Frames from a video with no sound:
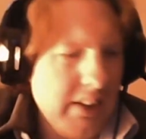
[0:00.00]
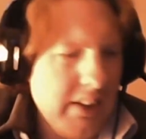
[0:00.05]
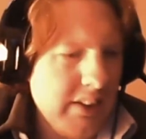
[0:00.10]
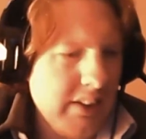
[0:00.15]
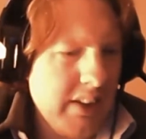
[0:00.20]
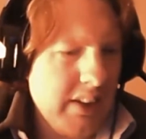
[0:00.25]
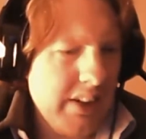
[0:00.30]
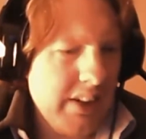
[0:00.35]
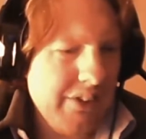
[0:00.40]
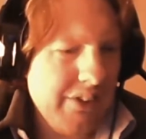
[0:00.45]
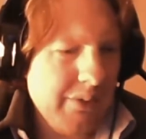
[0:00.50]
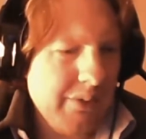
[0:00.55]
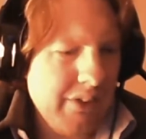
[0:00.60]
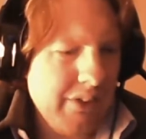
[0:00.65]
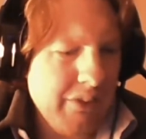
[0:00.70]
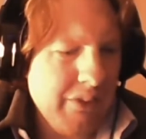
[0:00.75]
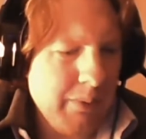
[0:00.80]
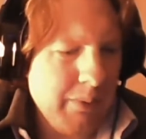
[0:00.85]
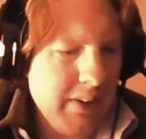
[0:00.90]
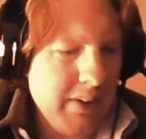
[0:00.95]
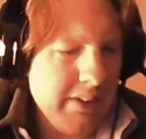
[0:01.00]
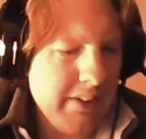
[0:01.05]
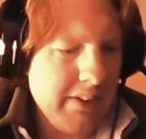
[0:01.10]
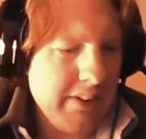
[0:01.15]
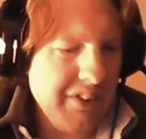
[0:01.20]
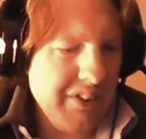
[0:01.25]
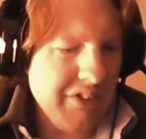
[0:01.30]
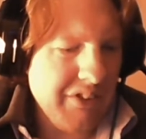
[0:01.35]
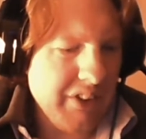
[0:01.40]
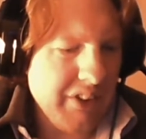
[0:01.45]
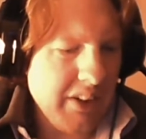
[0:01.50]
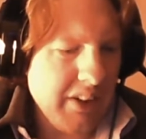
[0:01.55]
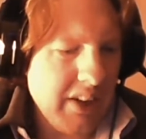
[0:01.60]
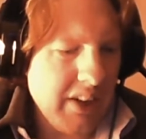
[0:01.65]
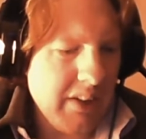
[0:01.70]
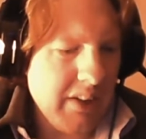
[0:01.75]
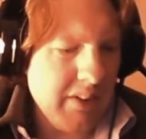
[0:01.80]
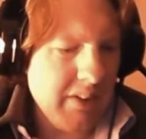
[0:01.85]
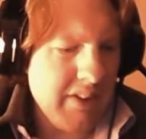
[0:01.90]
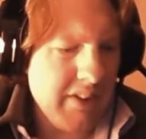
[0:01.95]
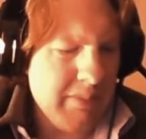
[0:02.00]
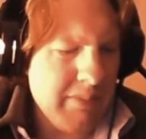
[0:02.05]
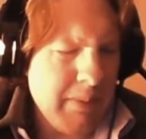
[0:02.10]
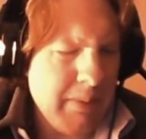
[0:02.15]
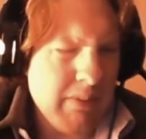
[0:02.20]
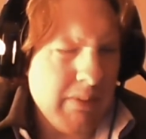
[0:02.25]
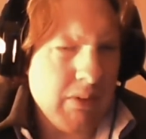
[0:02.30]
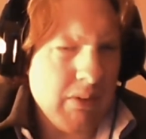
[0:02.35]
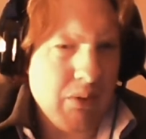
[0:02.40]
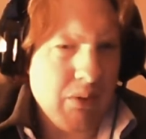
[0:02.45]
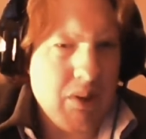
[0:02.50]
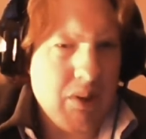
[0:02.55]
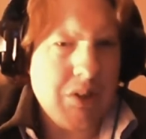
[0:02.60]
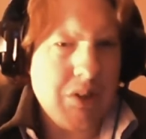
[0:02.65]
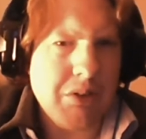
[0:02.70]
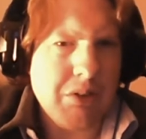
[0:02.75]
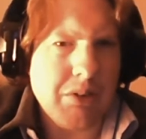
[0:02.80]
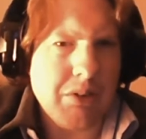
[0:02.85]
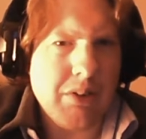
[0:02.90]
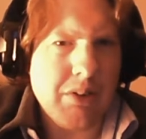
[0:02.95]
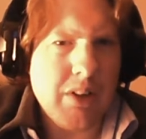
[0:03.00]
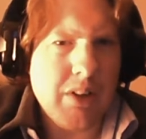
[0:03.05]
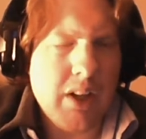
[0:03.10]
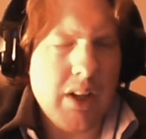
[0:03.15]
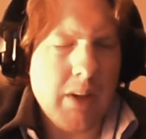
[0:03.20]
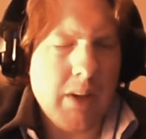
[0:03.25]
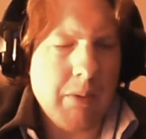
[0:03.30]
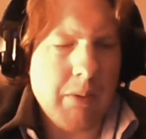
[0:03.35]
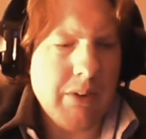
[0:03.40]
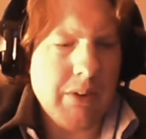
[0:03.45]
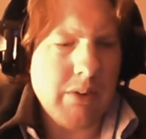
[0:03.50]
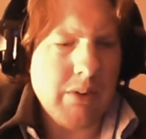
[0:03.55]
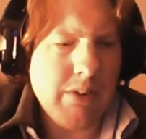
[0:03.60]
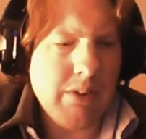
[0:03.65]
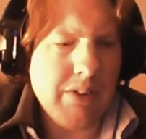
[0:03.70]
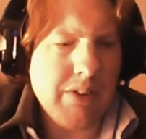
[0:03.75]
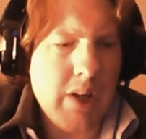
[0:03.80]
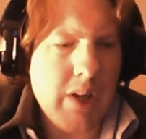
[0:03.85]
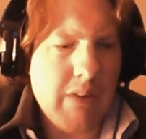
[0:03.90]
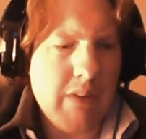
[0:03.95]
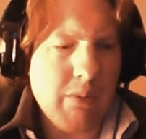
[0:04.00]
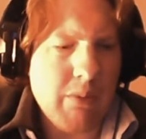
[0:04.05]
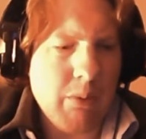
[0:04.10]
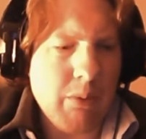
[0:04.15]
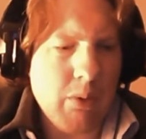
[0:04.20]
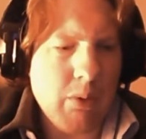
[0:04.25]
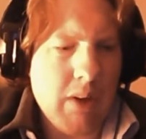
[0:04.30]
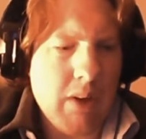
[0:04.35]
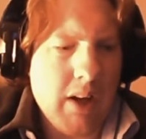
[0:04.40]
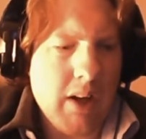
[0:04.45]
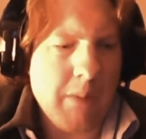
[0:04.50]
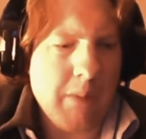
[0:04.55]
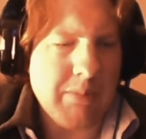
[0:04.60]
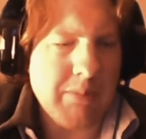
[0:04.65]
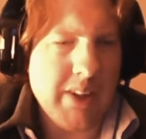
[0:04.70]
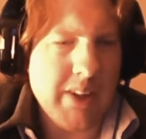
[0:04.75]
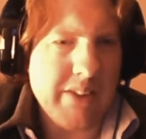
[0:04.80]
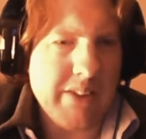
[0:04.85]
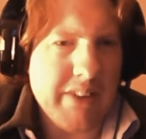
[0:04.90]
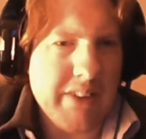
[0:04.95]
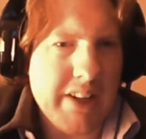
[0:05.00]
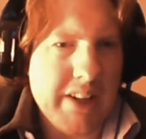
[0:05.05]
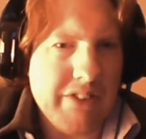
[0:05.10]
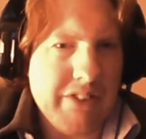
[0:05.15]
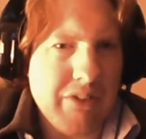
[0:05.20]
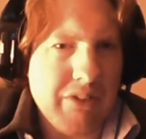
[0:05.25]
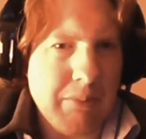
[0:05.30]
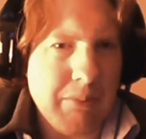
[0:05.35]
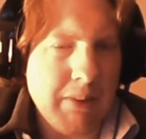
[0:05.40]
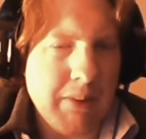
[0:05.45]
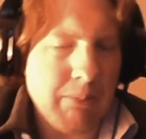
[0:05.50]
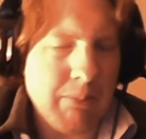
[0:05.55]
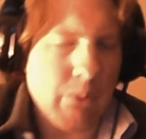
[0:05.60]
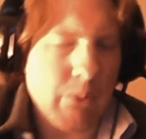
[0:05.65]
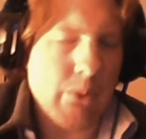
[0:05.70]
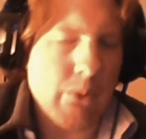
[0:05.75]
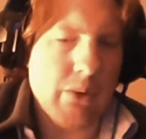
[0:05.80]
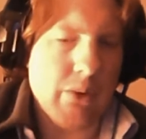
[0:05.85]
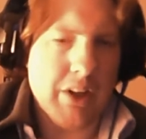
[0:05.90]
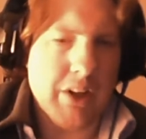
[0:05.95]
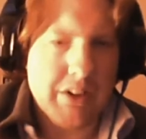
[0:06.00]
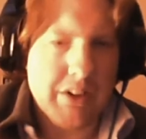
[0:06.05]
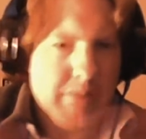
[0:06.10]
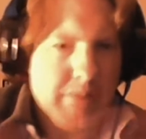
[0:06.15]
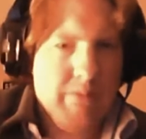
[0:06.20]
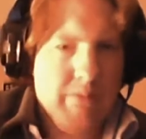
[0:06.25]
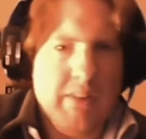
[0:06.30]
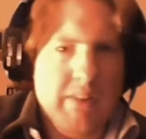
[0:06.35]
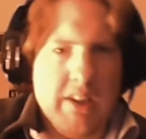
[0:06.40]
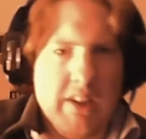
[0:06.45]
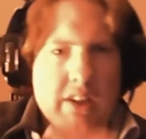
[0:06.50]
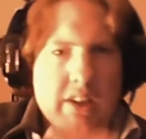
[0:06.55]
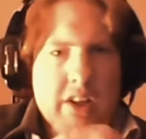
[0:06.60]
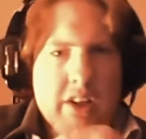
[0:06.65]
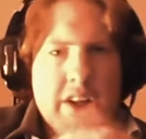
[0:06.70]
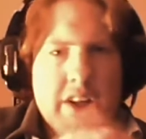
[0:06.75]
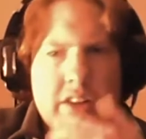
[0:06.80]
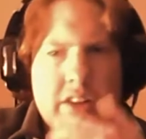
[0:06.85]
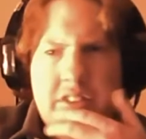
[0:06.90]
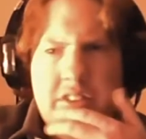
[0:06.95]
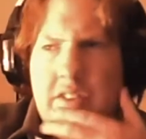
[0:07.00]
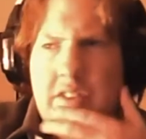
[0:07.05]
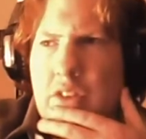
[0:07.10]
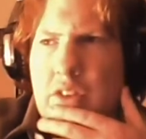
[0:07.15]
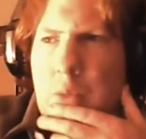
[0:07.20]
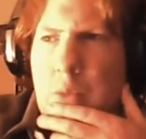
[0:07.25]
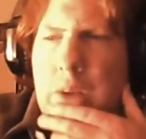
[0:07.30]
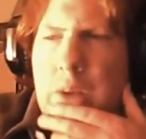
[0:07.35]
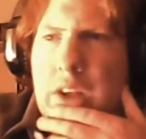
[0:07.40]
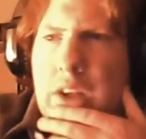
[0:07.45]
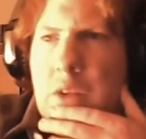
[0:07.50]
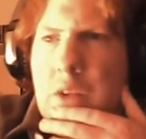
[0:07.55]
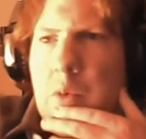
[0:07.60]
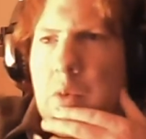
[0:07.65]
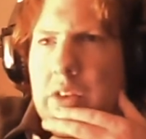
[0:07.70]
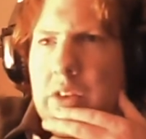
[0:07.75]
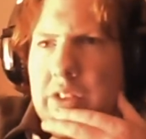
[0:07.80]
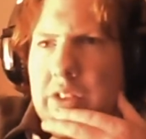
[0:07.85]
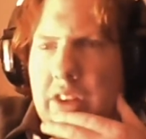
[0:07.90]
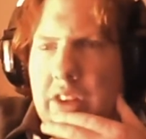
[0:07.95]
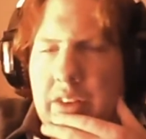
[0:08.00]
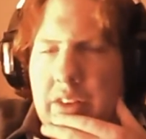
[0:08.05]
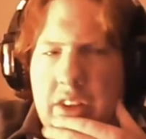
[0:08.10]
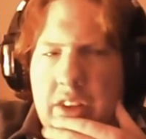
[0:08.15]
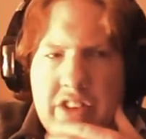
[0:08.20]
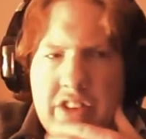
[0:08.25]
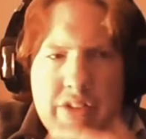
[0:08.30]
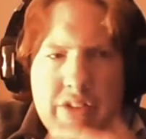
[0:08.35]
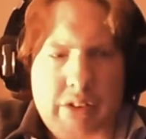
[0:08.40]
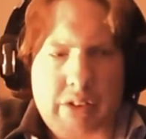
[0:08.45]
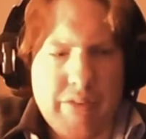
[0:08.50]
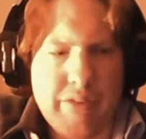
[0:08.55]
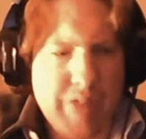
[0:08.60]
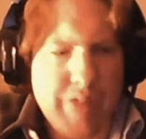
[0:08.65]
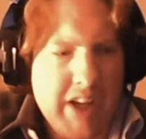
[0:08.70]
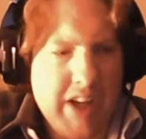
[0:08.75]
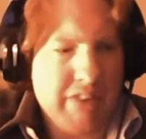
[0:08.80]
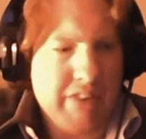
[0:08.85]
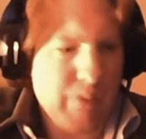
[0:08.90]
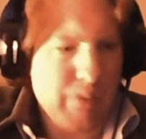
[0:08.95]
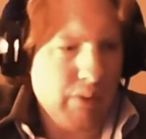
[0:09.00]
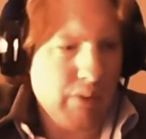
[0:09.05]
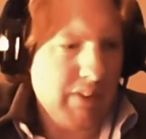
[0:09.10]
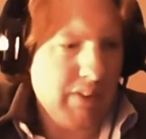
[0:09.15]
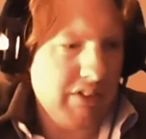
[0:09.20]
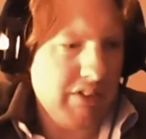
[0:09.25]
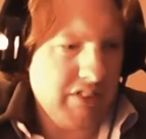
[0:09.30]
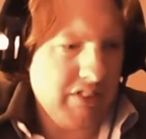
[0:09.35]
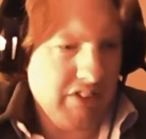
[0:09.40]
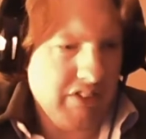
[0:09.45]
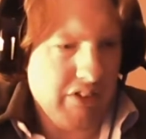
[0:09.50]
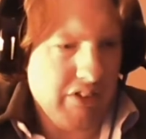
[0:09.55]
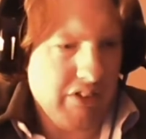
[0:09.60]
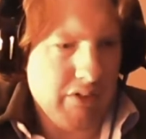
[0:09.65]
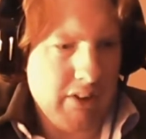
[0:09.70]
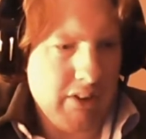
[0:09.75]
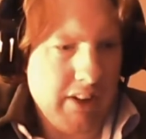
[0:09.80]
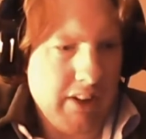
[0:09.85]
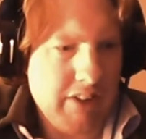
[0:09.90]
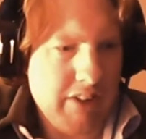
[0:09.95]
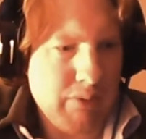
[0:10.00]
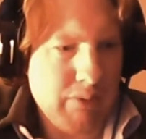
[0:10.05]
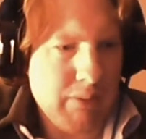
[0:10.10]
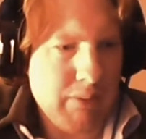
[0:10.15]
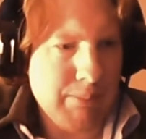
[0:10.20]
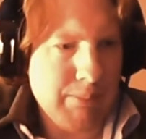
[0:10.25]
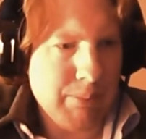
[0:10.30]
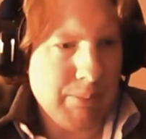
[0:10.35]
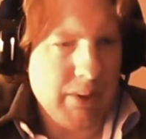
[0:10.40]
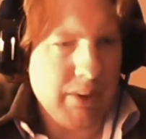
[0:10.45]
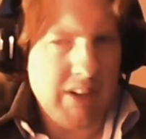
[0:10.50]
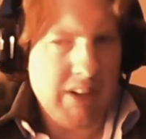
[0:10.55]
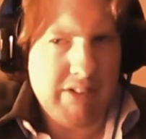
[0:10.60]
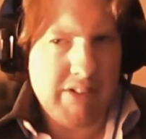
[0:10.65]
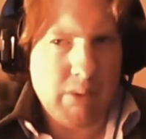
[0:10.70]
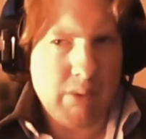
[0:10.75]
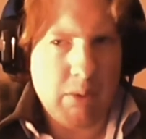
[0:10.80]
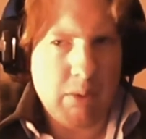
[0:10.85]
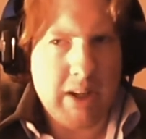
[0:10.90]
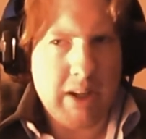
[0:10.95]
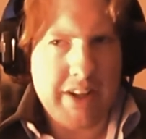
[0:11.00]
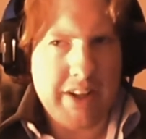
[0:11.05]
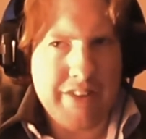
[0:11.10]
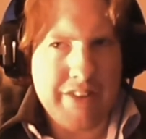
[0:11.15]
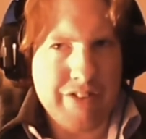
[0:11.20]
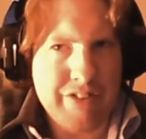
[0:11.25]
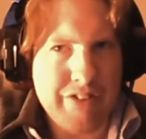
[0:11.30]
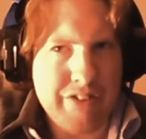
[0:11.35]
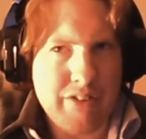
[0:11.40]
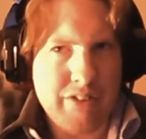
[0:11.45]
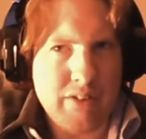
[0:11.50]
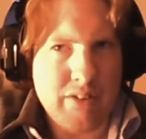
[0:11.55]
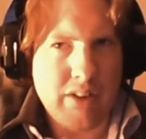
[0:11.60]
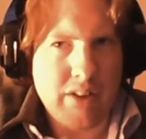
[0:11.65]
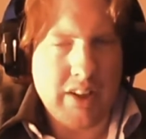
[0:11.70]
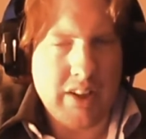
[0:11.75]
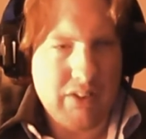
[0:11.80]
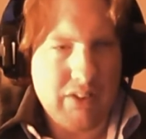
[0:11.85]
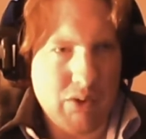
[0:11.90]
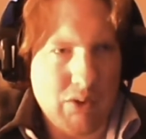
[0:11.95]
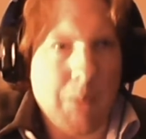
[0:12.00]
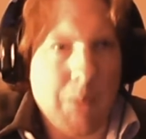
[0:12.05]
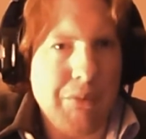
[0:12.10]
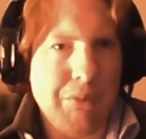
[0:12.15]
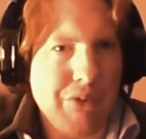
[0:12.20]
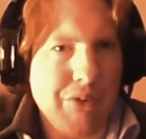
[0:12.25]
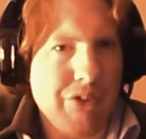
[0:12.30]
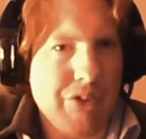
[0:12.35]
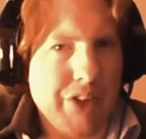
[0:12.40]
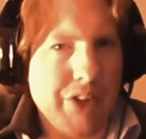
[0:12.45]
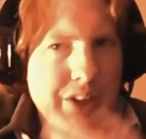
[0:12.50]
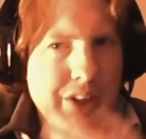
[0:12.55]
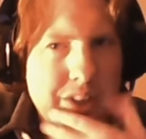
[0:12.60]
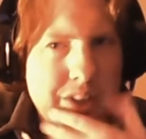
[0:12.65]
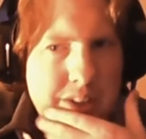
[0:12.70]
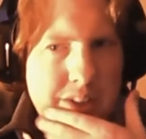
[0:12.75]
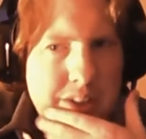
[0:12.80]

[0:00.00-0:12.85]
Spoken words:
It's one of those weird things. It's a bit of a regression. I wonder if that ever will update that to be more like in line. Because even the Wii U one, it's not as fully featured as the 3DS one, but it still has. It gives you options like